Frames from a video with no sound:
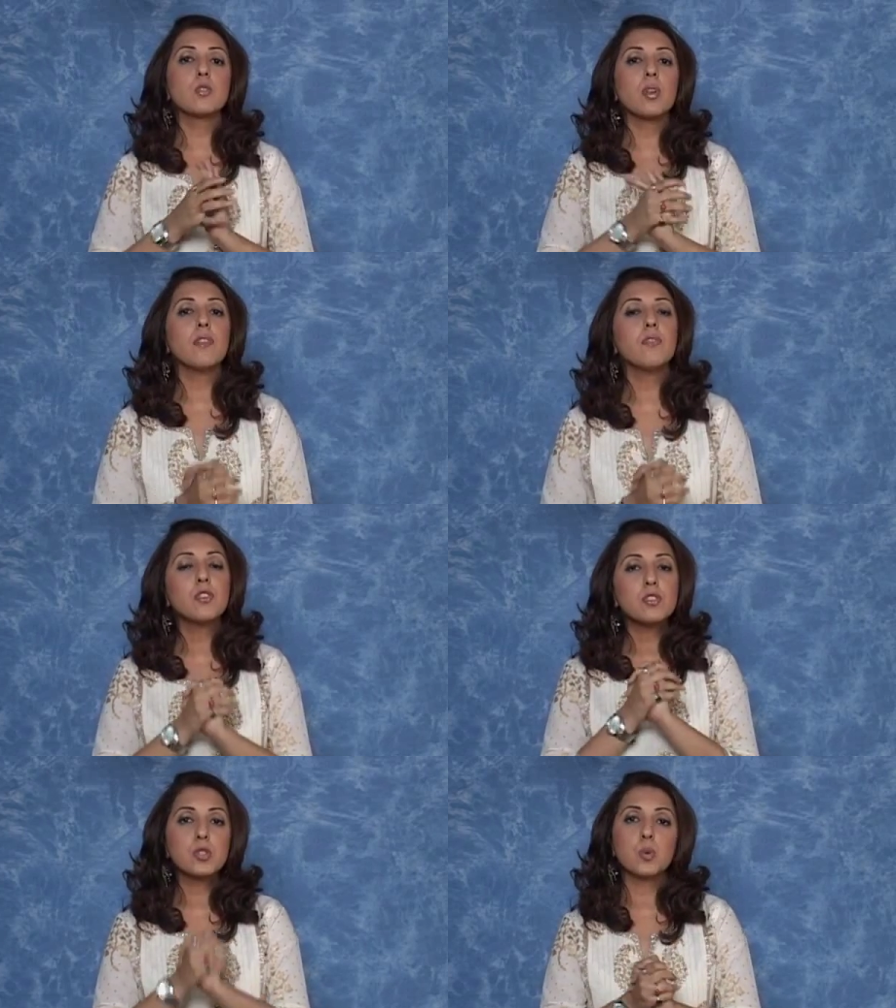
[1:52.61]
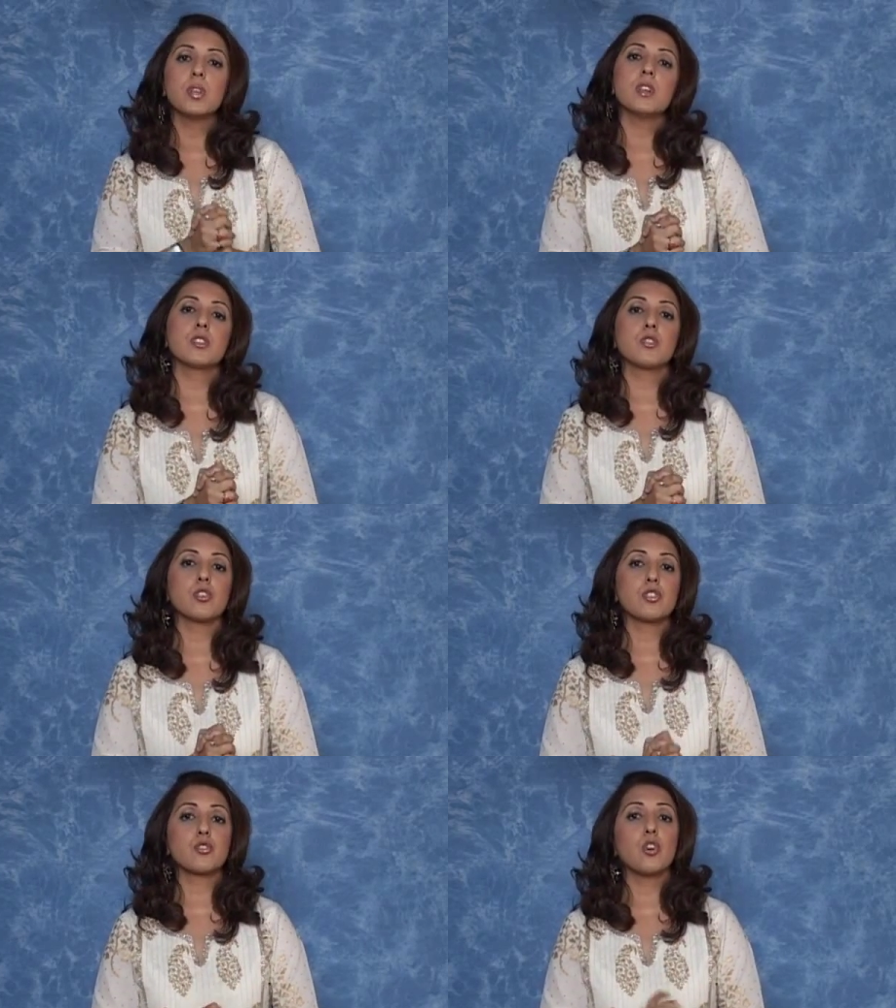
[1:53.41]
So if your Surya is
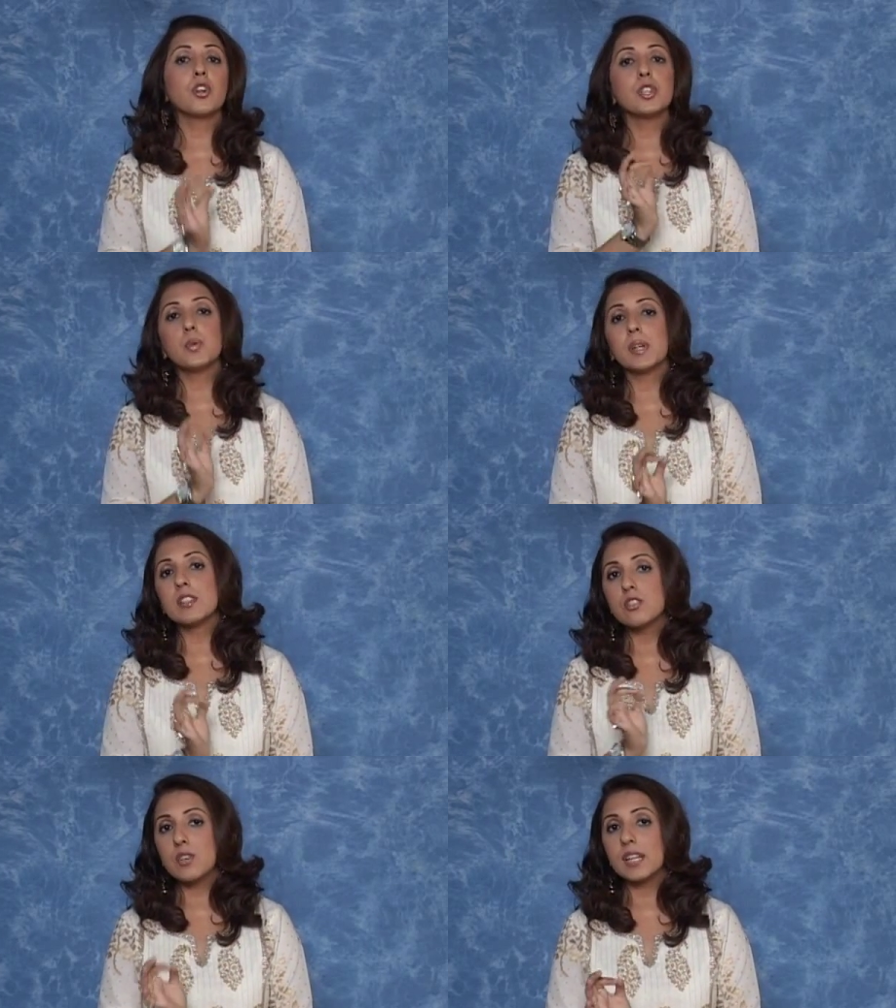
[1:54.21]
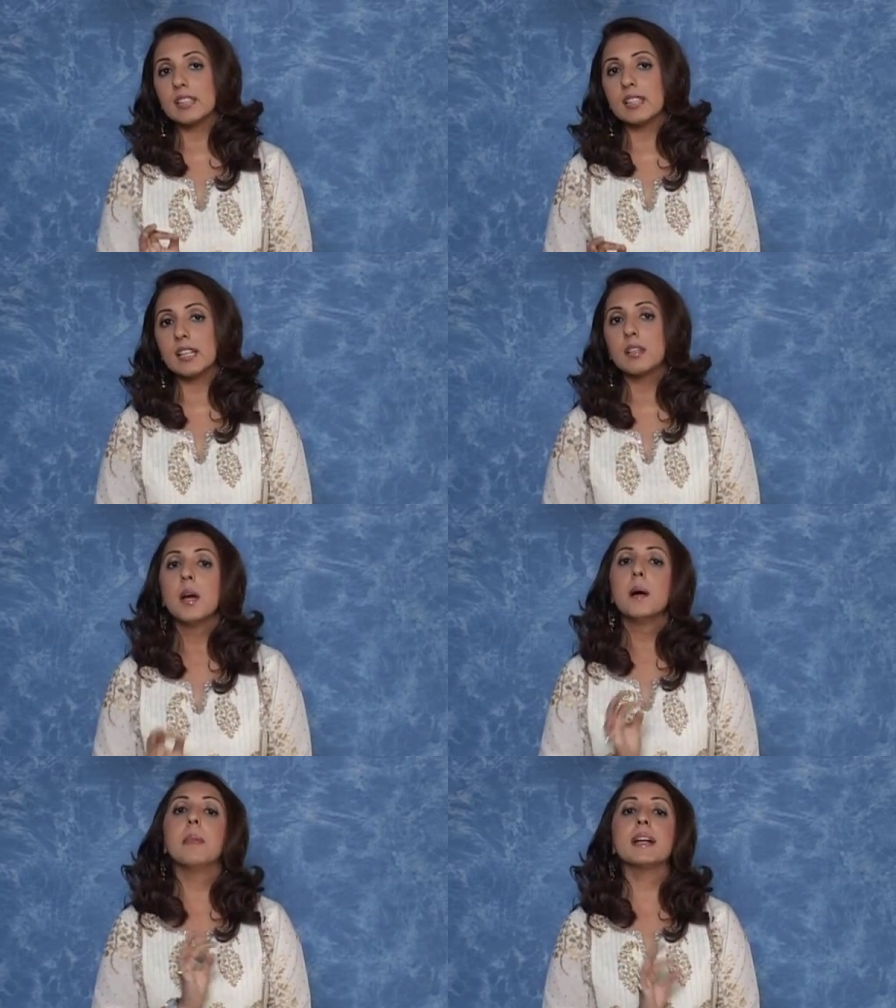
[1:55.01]
not strong, you can strengthen it
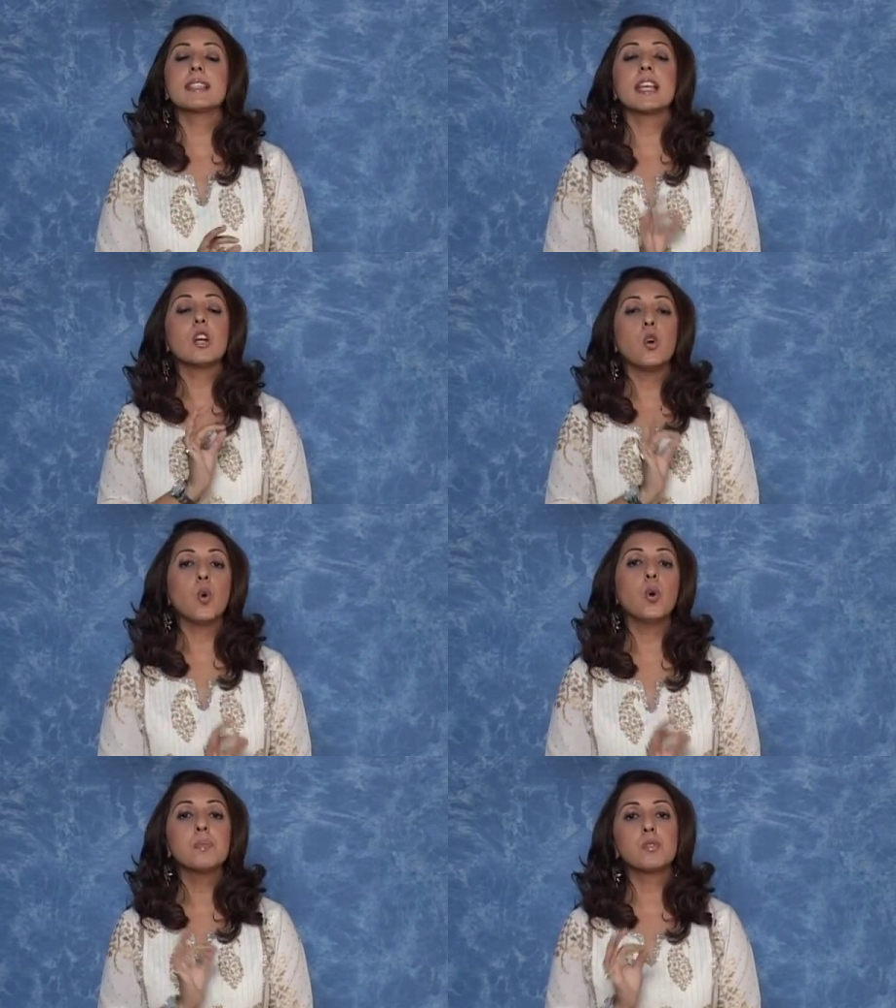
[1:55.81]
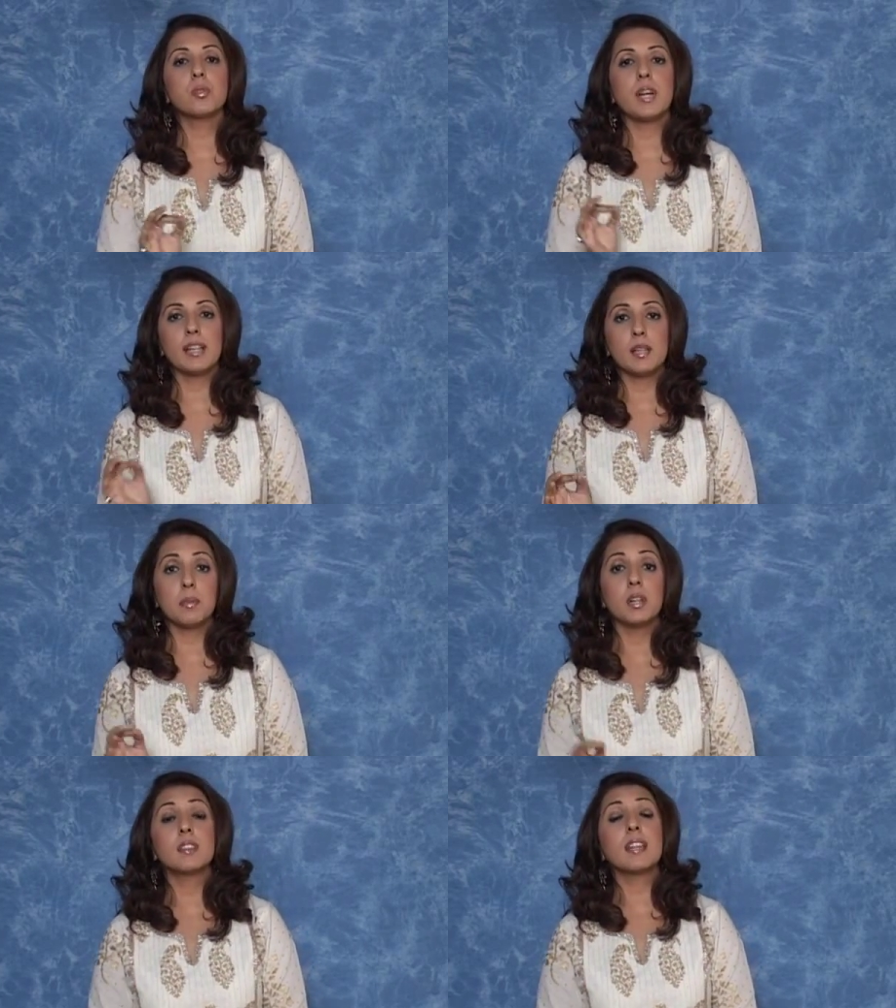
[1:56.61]
by saying Om Suryaya Namaha.